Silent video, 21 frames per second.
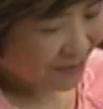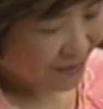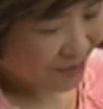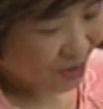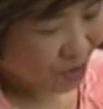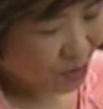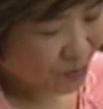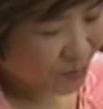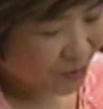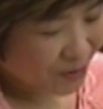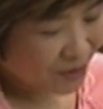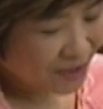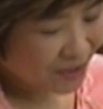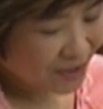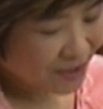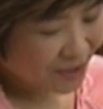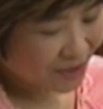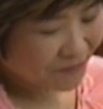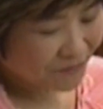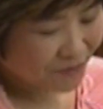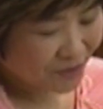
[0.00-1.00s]
is broad
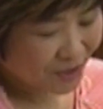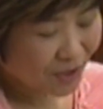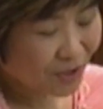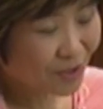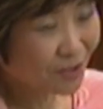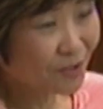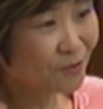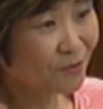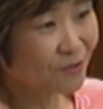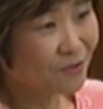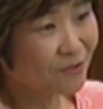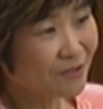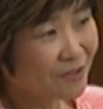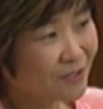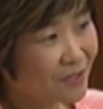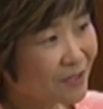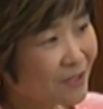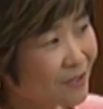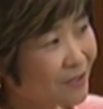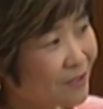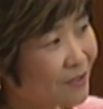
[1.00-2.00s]
enough to include
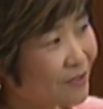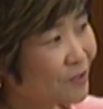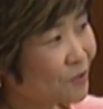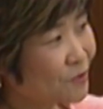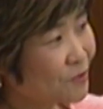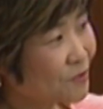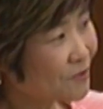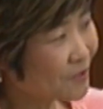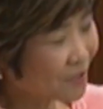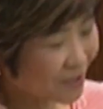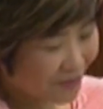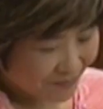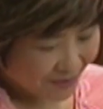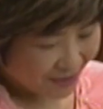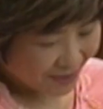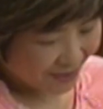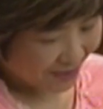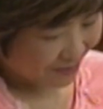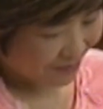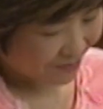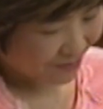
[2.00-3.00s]
the social service
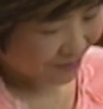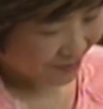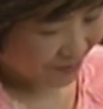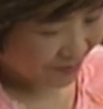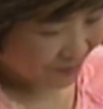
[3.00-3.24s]
sector.